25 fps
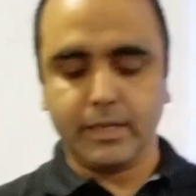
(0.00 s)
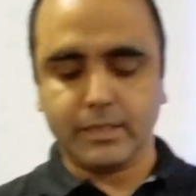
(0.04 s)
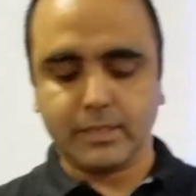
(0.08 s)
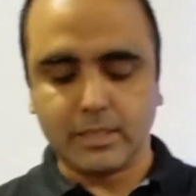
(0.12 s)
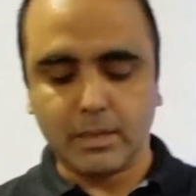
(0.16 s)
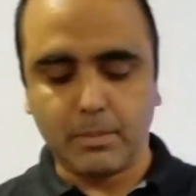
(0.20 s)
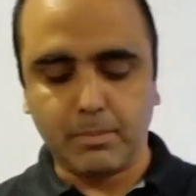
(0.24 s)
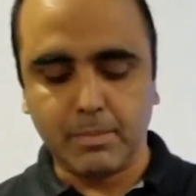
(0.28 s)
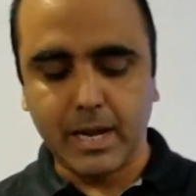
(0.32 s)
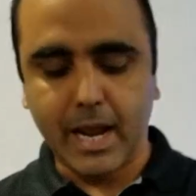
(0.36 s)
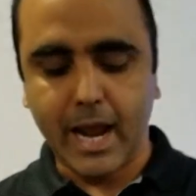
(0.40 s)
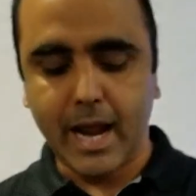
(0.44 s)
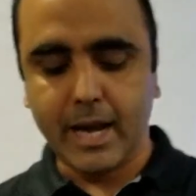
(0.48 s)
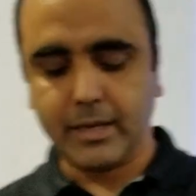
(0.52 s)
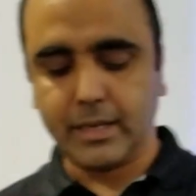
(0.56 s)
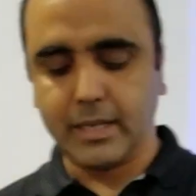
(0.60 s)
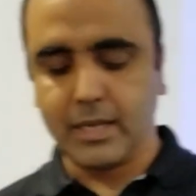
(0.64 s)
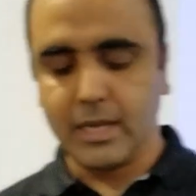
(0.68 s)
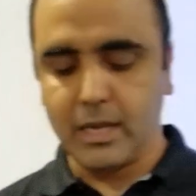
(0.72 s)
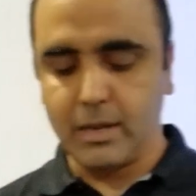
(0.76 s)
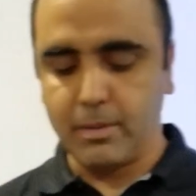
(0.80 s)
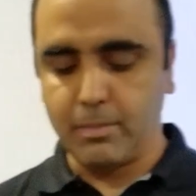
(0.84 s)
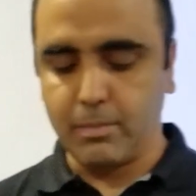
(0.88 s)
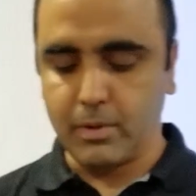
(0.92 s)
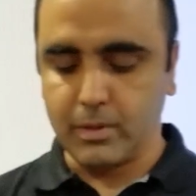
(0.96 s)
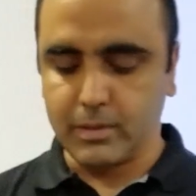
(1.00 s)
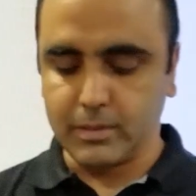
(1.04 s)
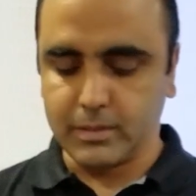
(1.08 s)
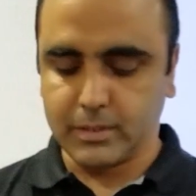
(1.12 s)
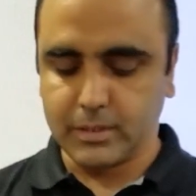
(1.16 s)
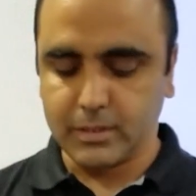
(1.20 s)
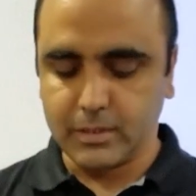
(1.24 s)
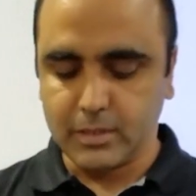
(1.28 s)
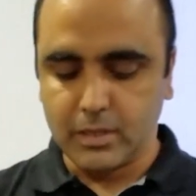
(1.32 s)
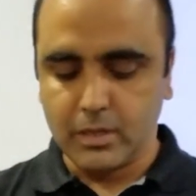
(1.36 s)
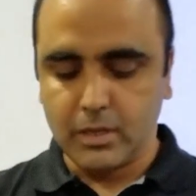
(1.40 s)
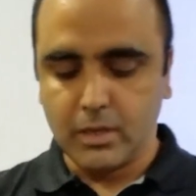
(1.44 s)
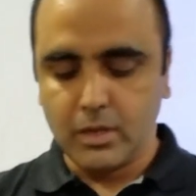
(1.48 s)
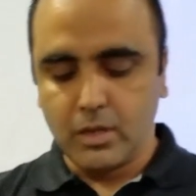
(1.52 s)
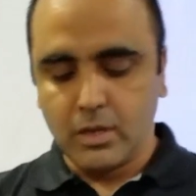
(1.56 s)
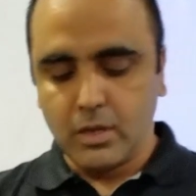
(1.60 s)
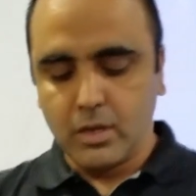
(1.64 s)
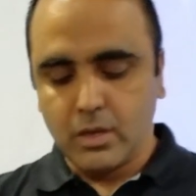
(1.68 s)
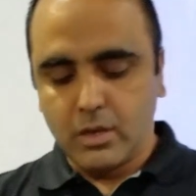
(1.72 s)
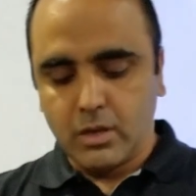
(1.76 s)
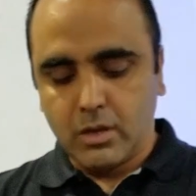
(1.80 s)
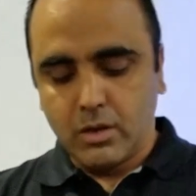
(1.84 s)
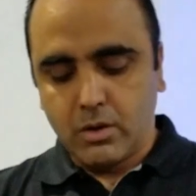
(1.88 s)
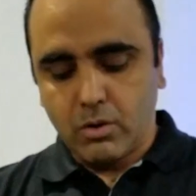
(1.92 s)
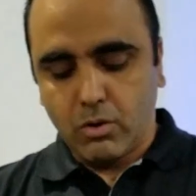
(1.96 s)
some LAN cables.
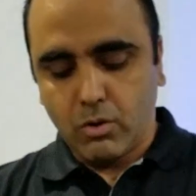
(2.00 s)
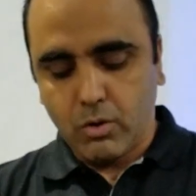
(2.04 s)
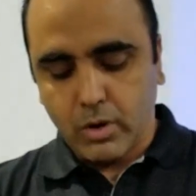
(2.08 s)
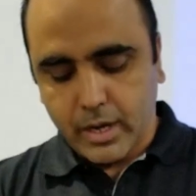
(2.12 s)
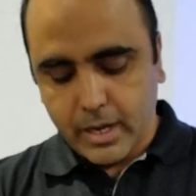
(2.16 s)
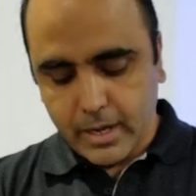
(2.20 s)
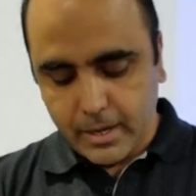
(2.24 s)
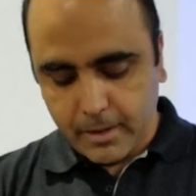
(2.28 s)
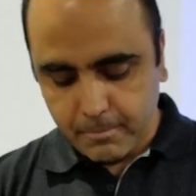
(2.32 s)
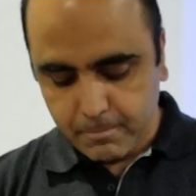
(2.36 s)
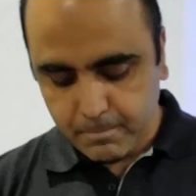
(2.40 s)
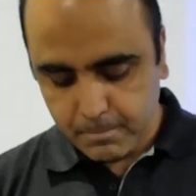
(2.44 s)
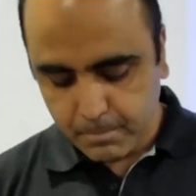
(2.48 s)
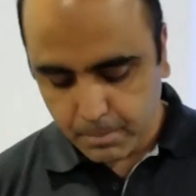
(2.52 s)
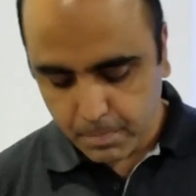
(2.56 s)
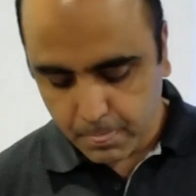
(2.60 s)
Okay,